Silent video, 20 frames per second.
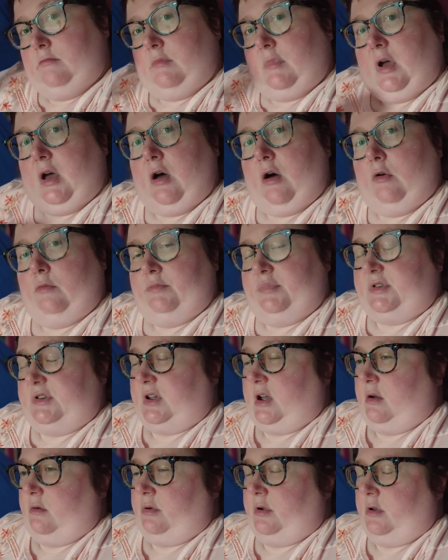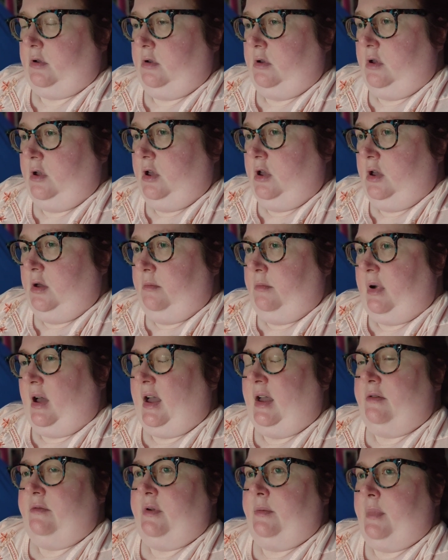I hope so. But
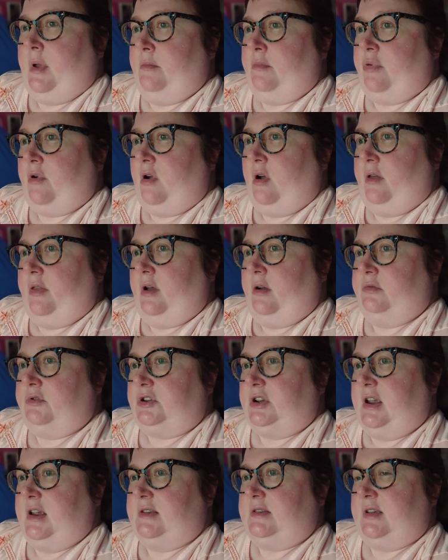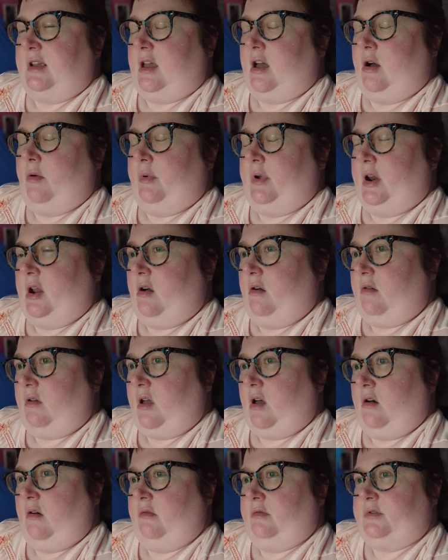I remember all those years ago when Hot
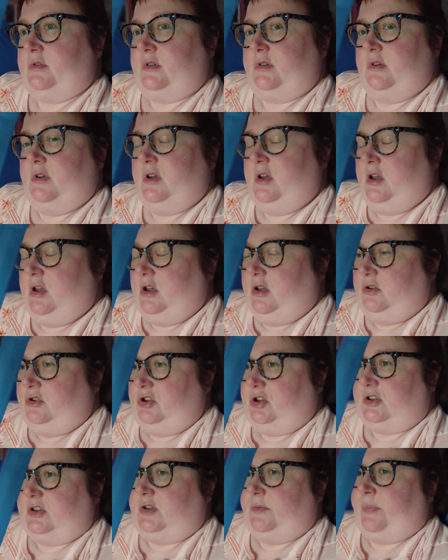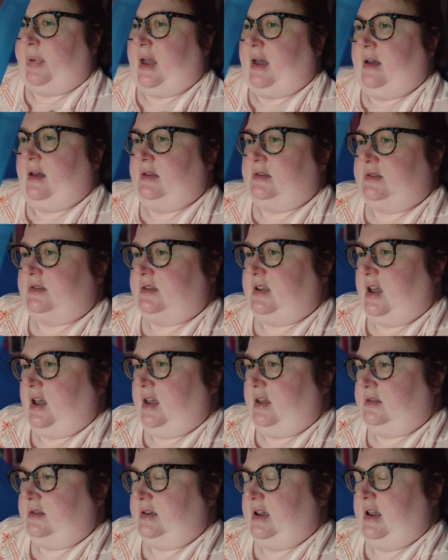Gold just about had
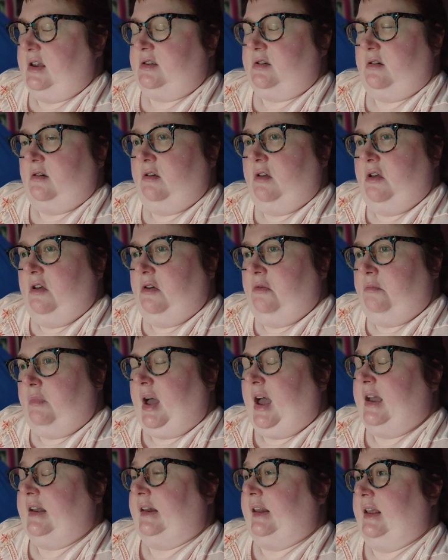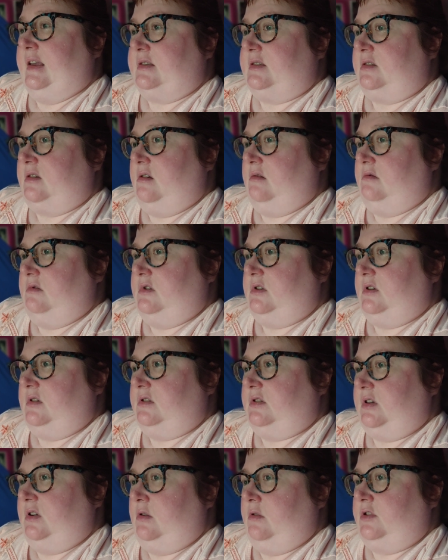started. I'd listened
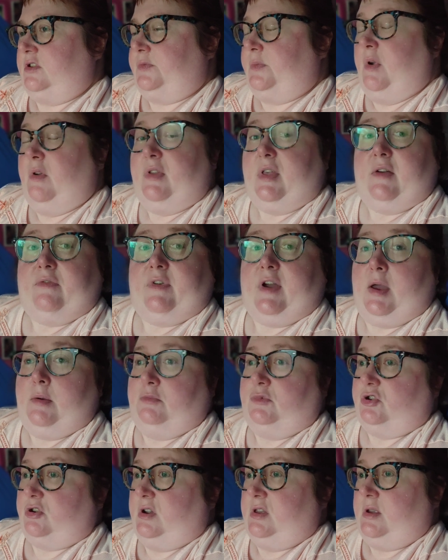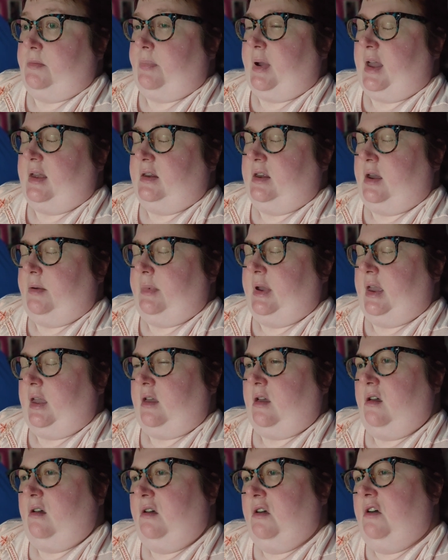to Smooth FM during the
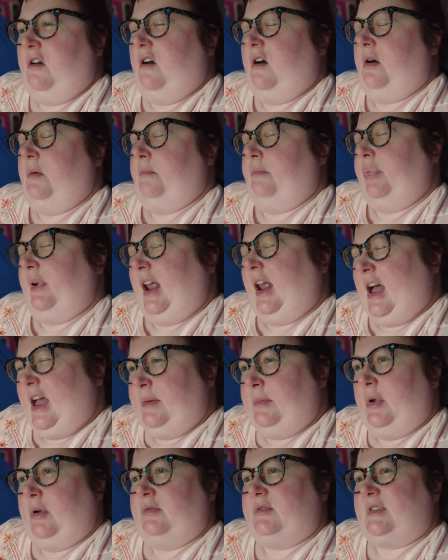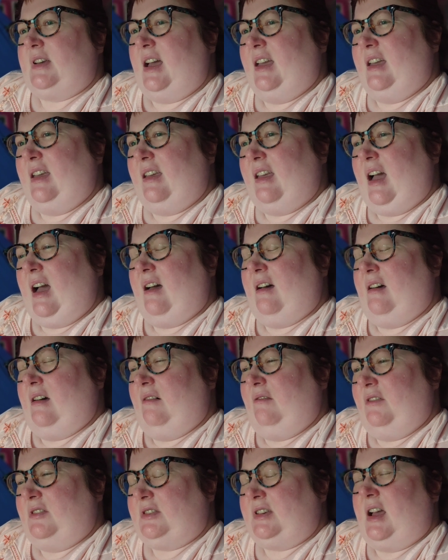pandemic. And blimey, was I,
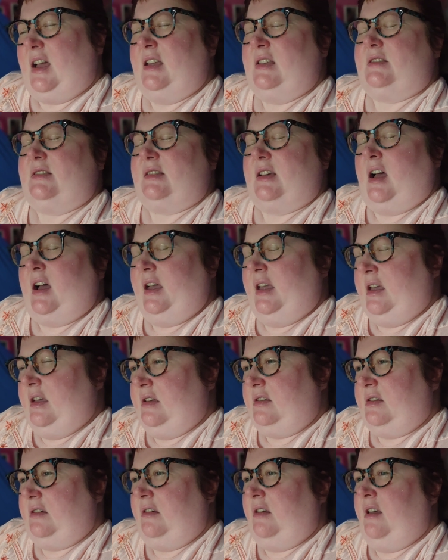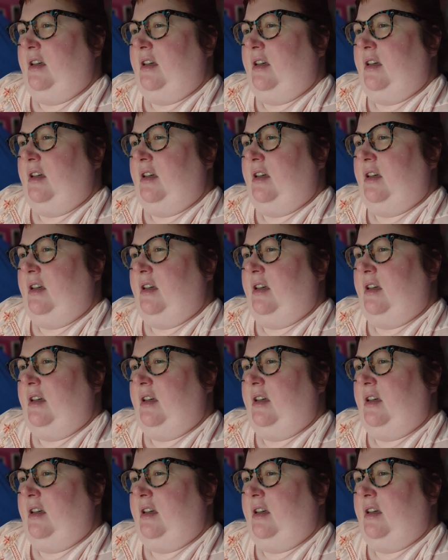was I tired